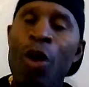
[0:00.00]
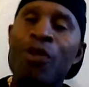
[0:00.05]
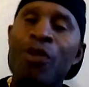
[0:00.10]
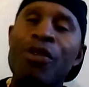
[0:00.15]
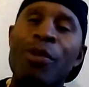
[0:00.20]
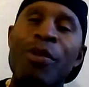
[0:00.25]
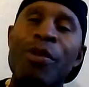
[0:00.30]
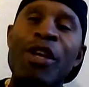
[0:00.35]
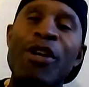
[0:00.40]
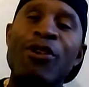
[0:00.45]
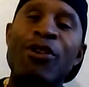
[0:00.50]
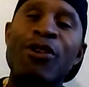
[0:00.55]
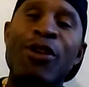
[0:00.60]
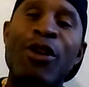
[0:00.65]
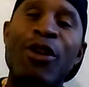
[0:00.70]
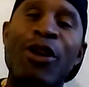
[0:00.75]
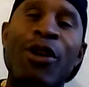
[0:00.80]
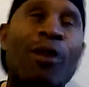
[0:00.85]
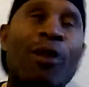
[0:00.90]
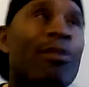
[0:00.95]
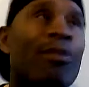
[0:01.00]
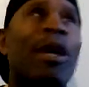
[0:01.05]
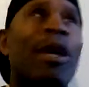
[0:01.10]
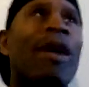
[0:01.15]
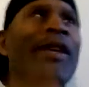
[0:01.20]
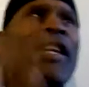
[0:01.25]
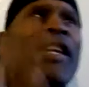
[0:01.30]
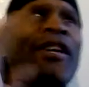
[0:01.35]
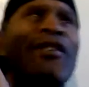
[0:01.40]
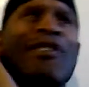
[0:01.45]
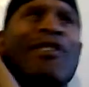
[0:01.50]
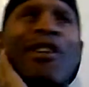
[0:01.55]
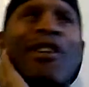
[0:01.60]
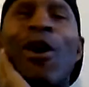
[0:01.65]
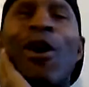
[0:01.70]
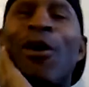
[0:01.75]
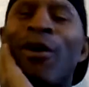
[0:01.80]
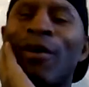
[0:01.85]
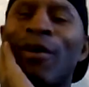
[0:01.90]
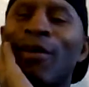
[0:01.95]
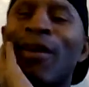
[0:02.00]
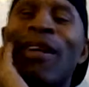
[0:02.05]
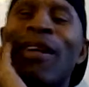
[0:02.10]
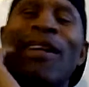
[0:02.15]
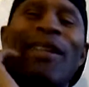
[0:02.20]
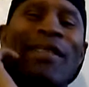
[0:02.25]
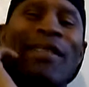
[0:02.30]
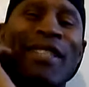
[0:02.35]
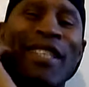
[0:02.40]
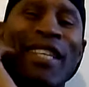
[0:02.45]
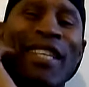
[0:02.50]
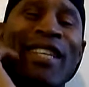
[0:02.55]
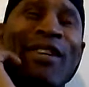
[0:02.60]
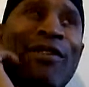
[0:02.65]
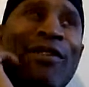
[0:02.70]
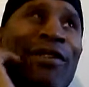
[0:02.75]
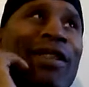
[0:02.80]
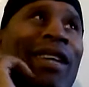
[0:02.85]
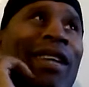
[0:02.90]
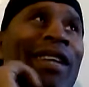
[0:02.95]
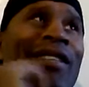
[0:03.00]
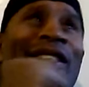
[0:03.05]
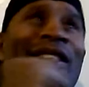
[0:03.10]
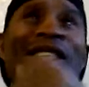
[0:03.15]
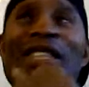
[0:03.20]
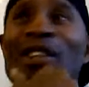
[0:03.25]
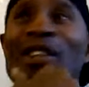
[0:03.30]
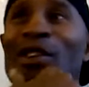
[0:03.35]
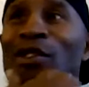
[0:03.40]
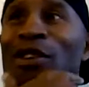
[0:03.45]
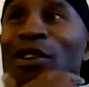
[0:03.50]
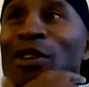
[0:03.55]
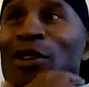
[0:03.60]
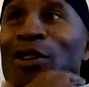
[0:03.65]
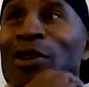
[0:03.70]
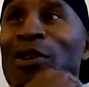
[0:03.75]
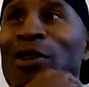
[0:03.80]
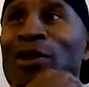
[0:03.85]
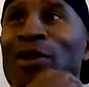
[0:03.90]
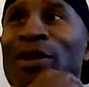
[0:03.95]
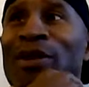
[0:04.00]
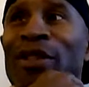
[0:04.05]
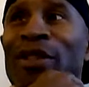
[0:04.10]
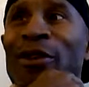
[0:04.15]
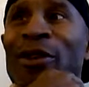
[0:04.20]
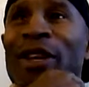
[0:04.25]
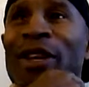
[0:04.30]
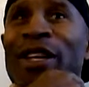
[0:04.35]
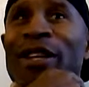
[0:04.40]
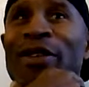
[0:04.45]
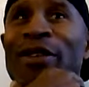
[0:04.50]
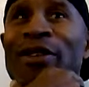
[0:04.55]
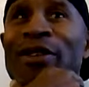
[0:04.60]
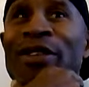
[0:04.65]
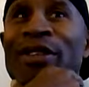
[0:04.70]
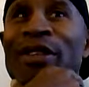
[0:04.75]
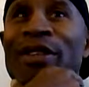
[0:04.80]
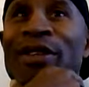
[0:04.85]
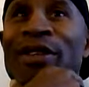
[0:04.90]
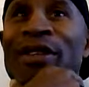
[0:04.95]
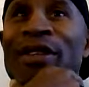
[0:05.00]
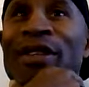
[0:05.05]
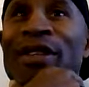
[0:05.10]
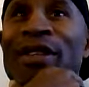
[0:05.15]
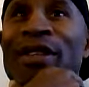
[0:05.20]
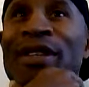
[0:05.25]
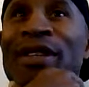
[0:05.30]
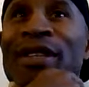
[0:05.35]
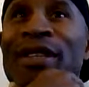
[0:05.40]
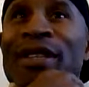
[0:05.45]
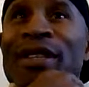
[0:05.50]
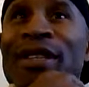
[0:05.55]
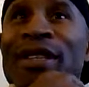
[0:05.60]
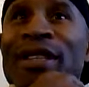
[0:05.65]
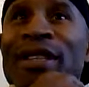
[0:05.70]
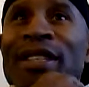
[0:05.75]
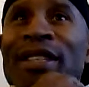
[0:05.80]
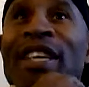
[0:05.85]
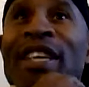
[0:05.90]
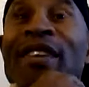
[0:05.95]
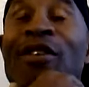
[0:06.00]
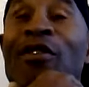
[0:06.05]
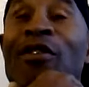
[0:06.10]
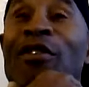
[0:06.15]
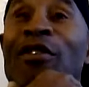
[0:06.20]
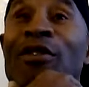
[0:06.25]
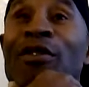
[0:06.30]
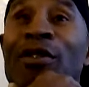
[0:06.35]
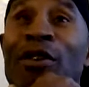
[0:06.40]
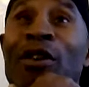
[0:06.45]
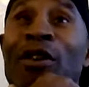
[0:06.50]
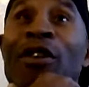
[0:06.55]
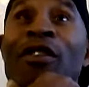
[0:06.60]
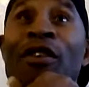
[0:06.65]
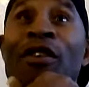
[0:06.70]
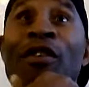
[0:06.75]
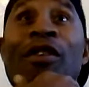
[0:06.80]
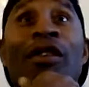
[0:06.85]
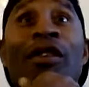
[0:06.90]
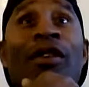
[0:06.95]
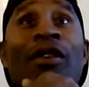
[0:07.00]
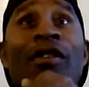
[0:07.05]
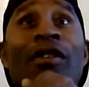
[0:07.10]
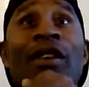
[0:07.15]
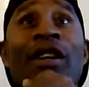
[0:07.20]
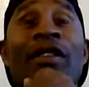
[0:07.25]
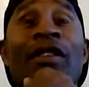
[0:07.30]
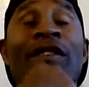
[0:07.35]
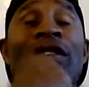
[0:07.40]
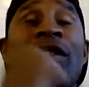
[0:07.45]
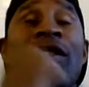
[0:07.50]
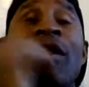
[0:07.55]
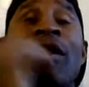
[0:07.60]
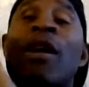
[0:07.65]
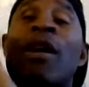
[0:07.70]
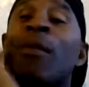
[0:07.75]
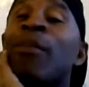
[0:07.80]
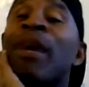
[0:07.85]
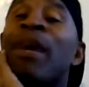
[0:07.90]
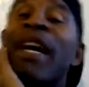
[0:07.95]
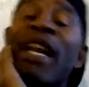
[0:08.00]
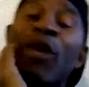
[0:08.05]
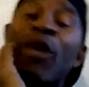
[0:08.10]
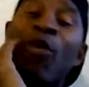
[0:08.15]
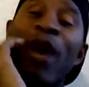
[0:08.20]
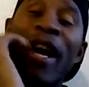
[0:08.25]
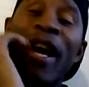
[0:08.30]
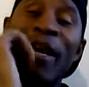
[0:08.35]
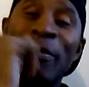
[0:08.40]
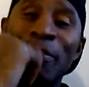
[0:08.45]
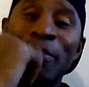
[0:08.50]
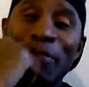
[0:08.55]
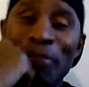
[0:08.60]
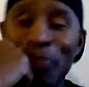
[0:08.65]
Some years ago, not years ago, shit over 30 years ago. Yeah, over 35 years ago. But anyway,